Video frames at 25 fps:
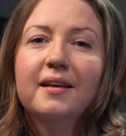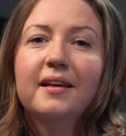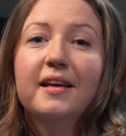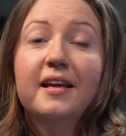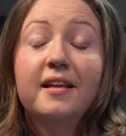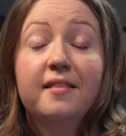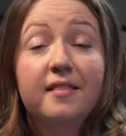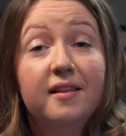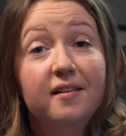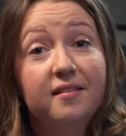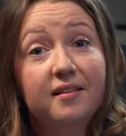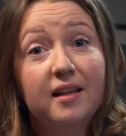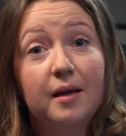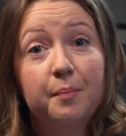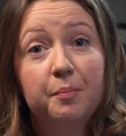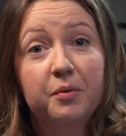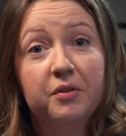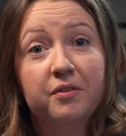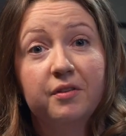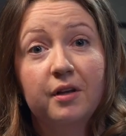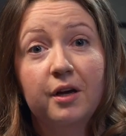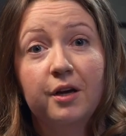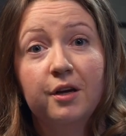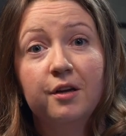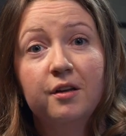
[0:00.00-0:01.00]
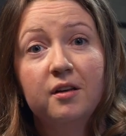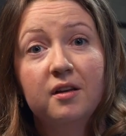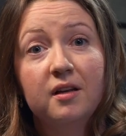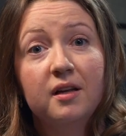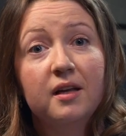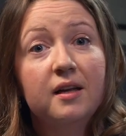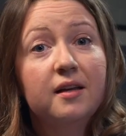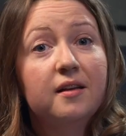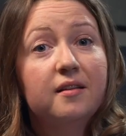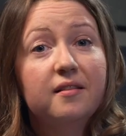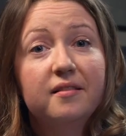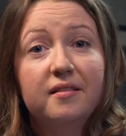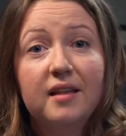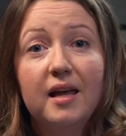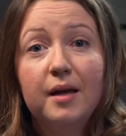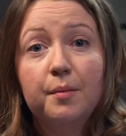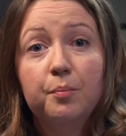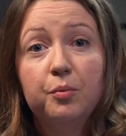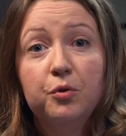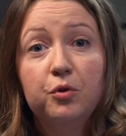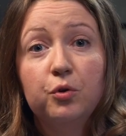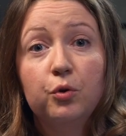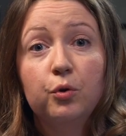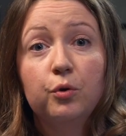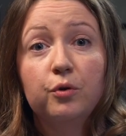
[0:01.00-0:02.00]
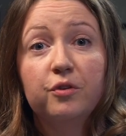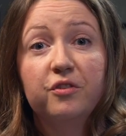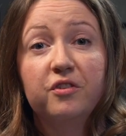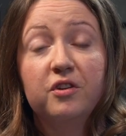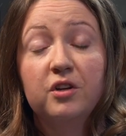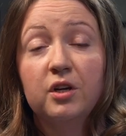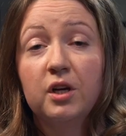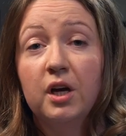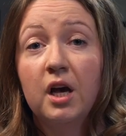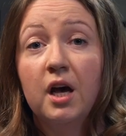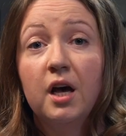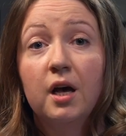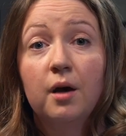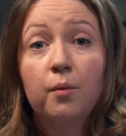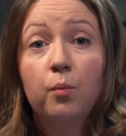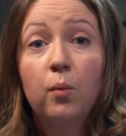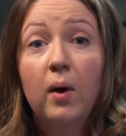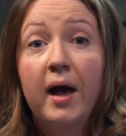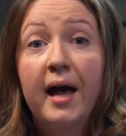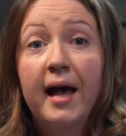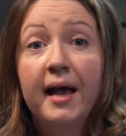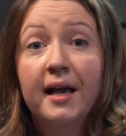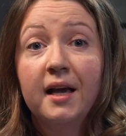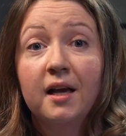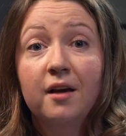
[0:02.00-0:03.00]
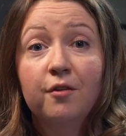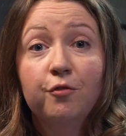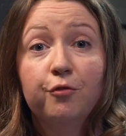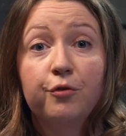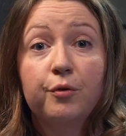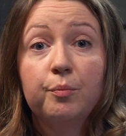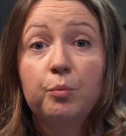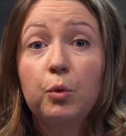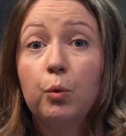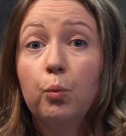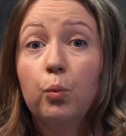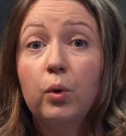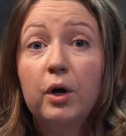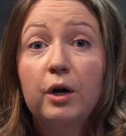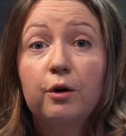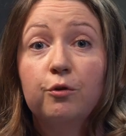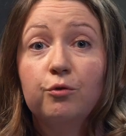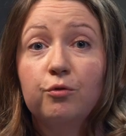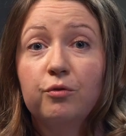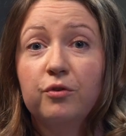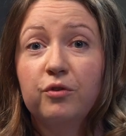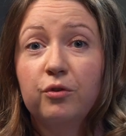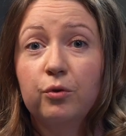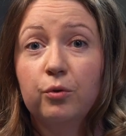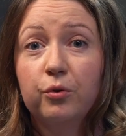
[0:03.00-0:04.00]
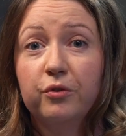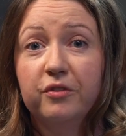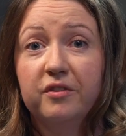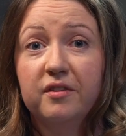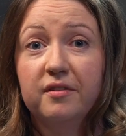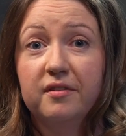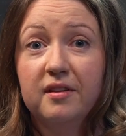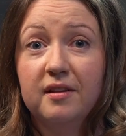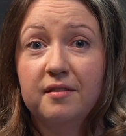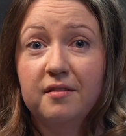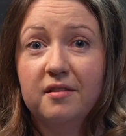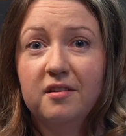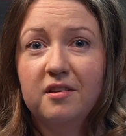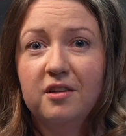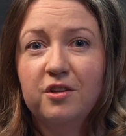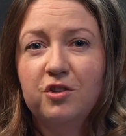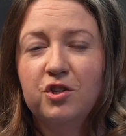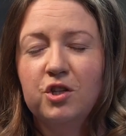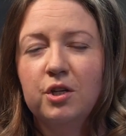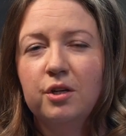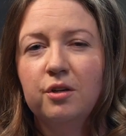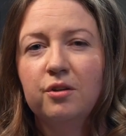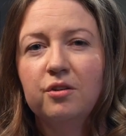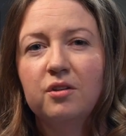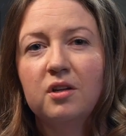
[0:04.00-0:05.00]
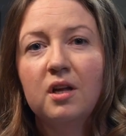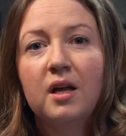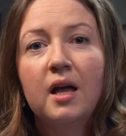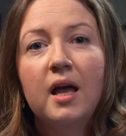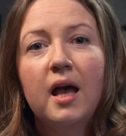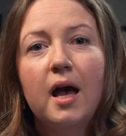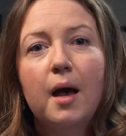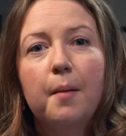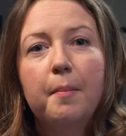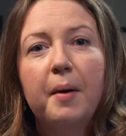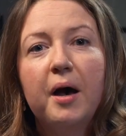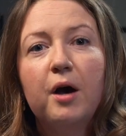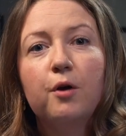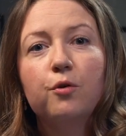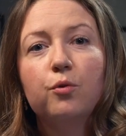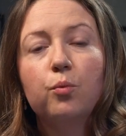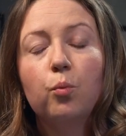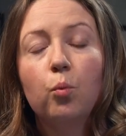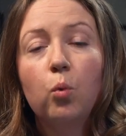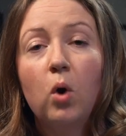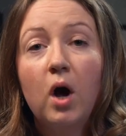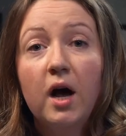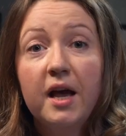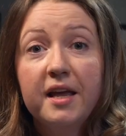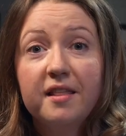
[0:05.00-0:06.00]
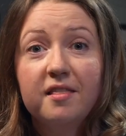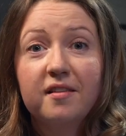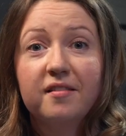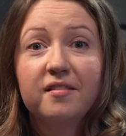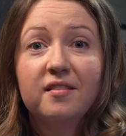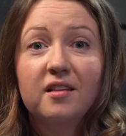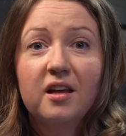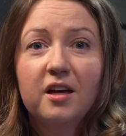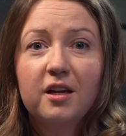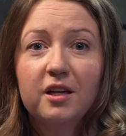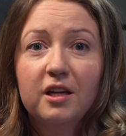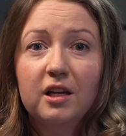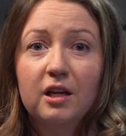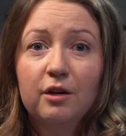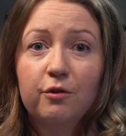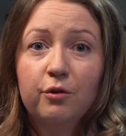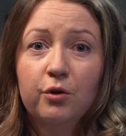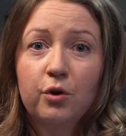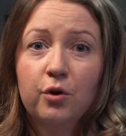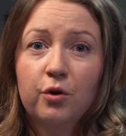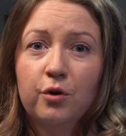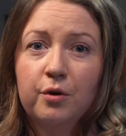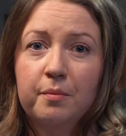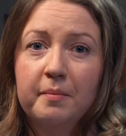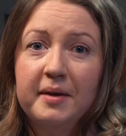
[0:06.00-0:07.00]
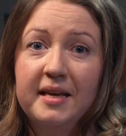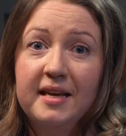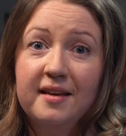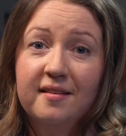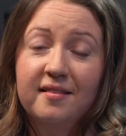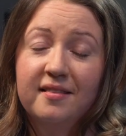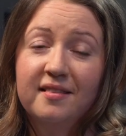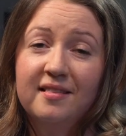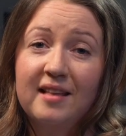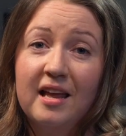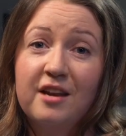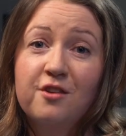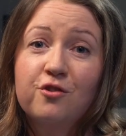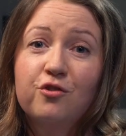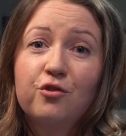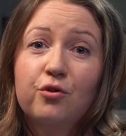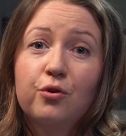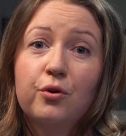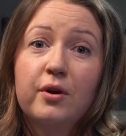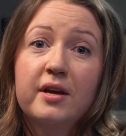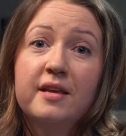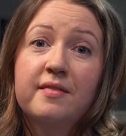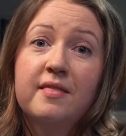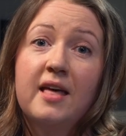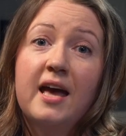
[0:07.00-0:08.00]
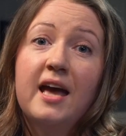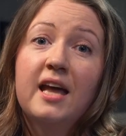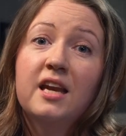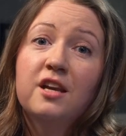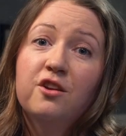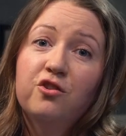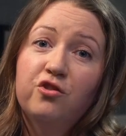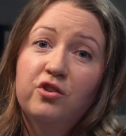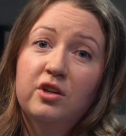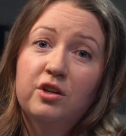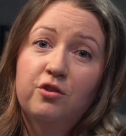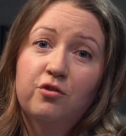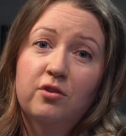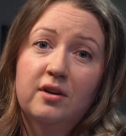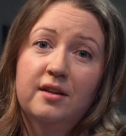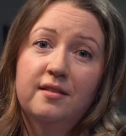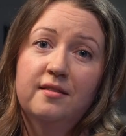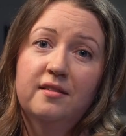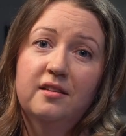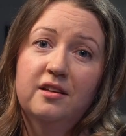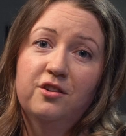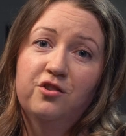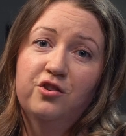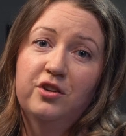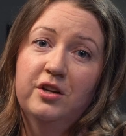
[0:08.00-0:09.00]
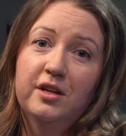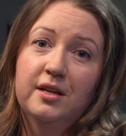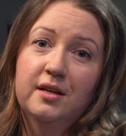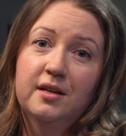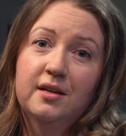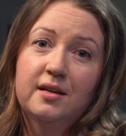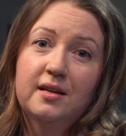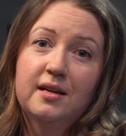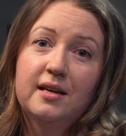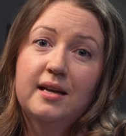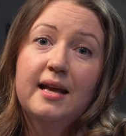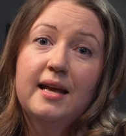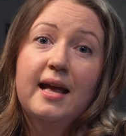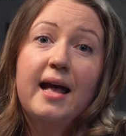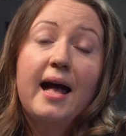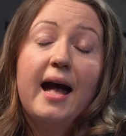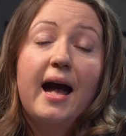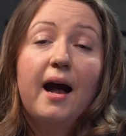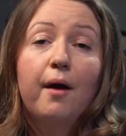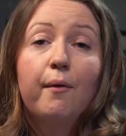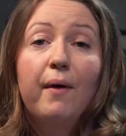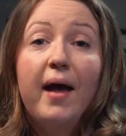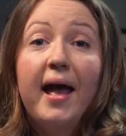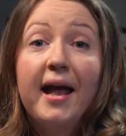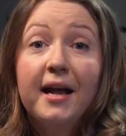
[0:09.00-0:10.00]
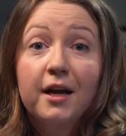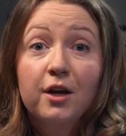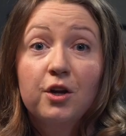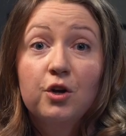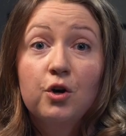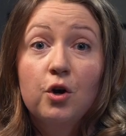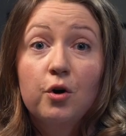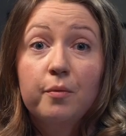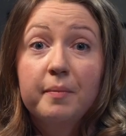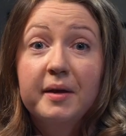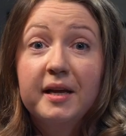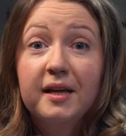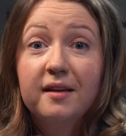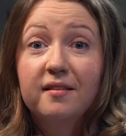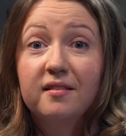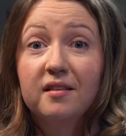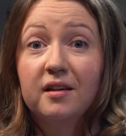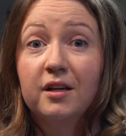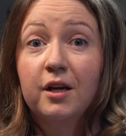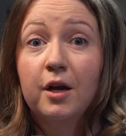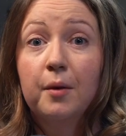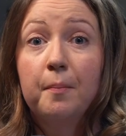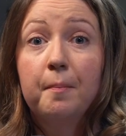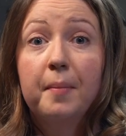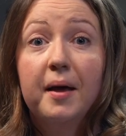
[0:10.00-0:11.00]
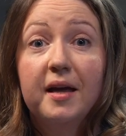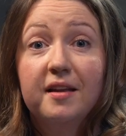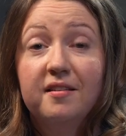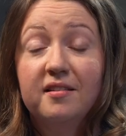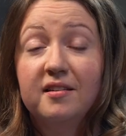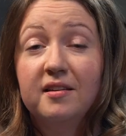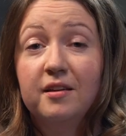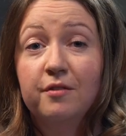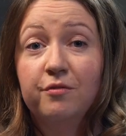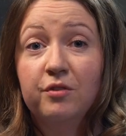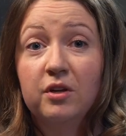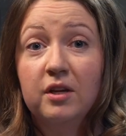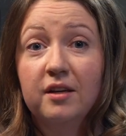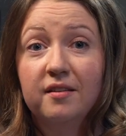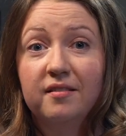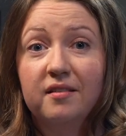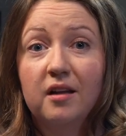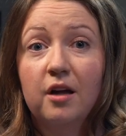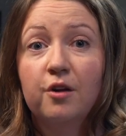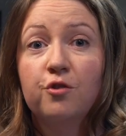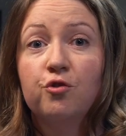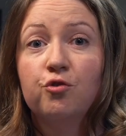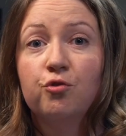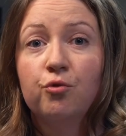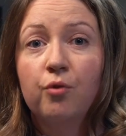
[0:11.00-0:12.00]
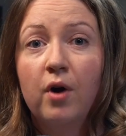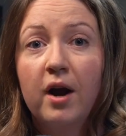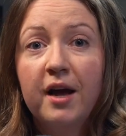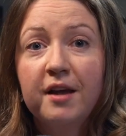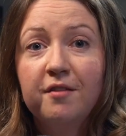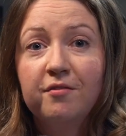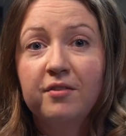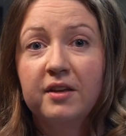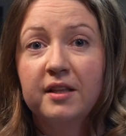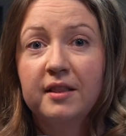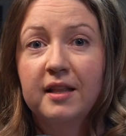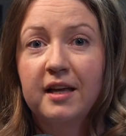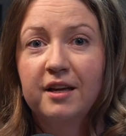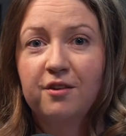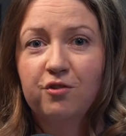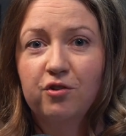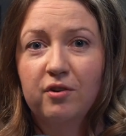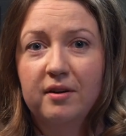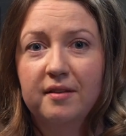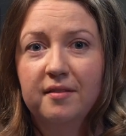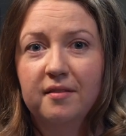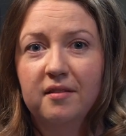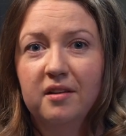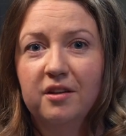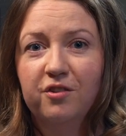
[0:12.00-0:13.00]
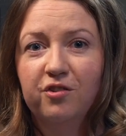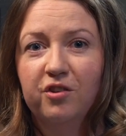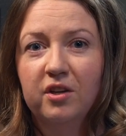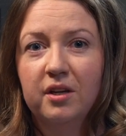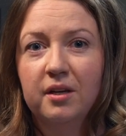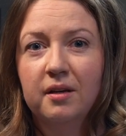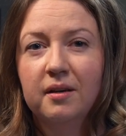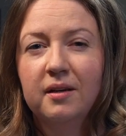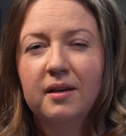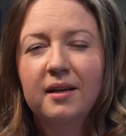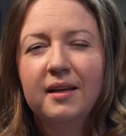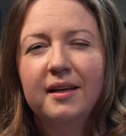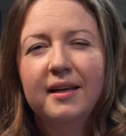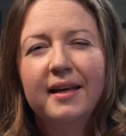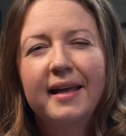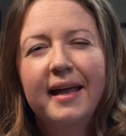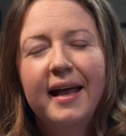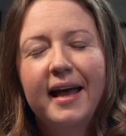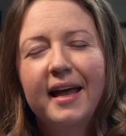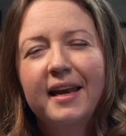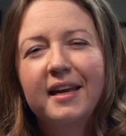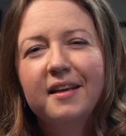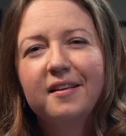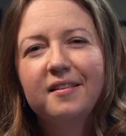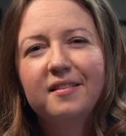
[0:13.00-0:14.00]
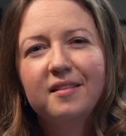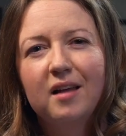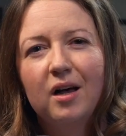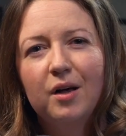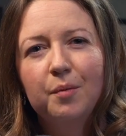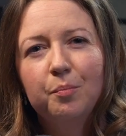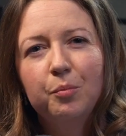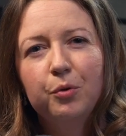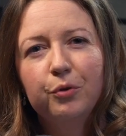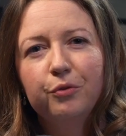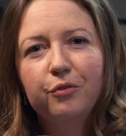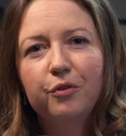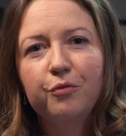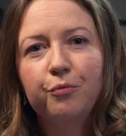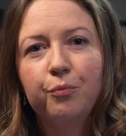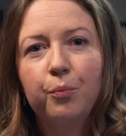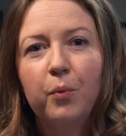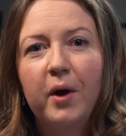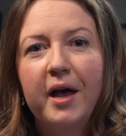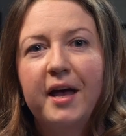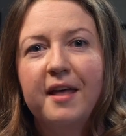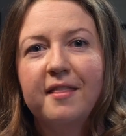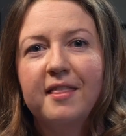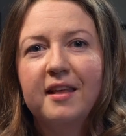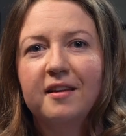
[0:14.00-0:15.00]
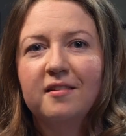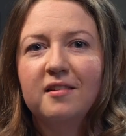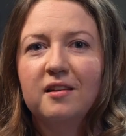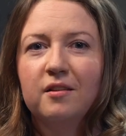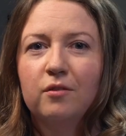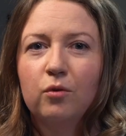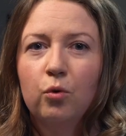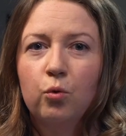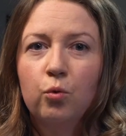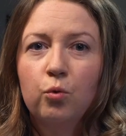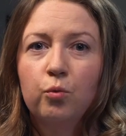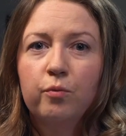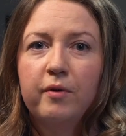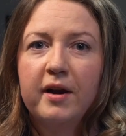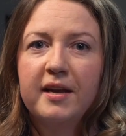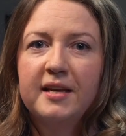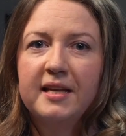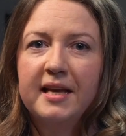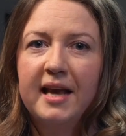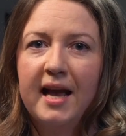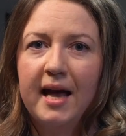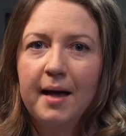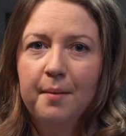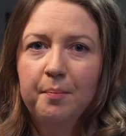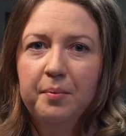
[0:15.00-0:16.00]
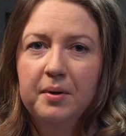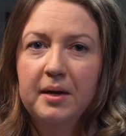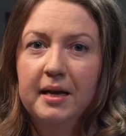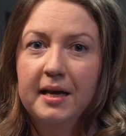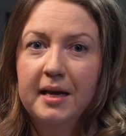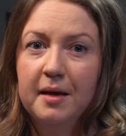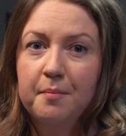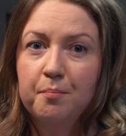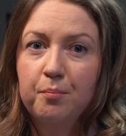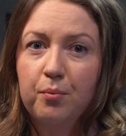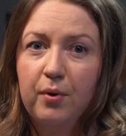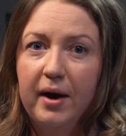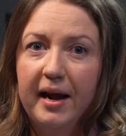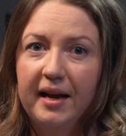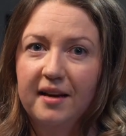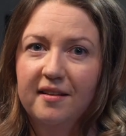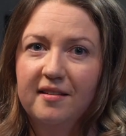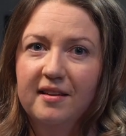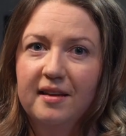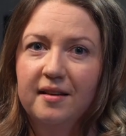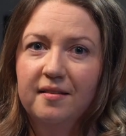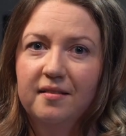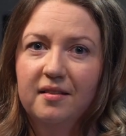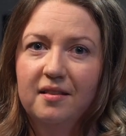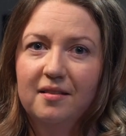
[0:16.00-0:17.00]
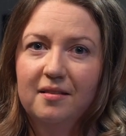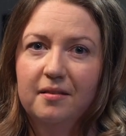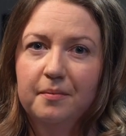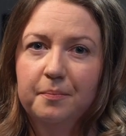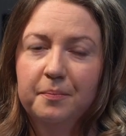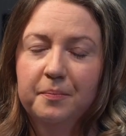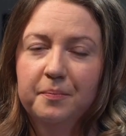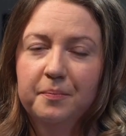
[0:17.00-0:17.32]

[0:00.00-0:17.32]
In this episode, Seb talks to Ke Wang from the World Resources Institute about why the circular economy is central in the energy transition, how economics and competitiveness are driving that transition, and examples of where that is already happening in practice.